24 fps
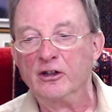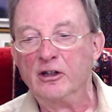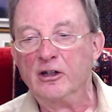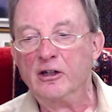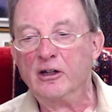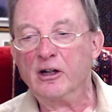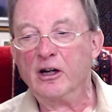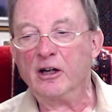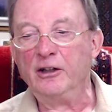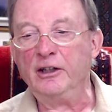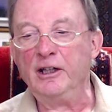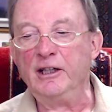
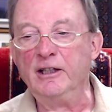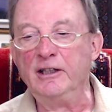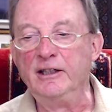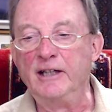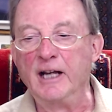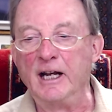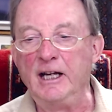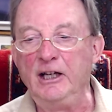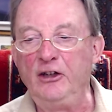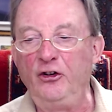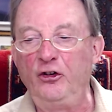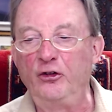an
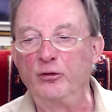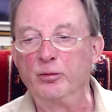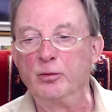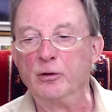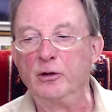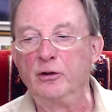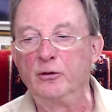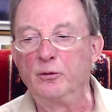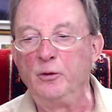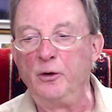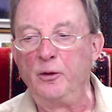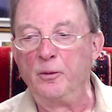engagement
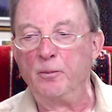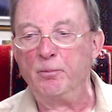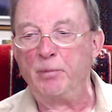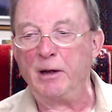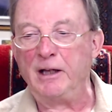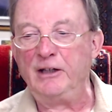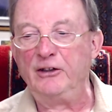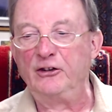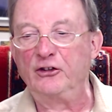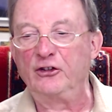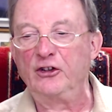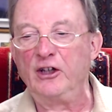with
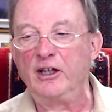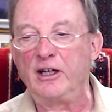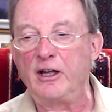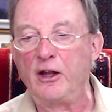basic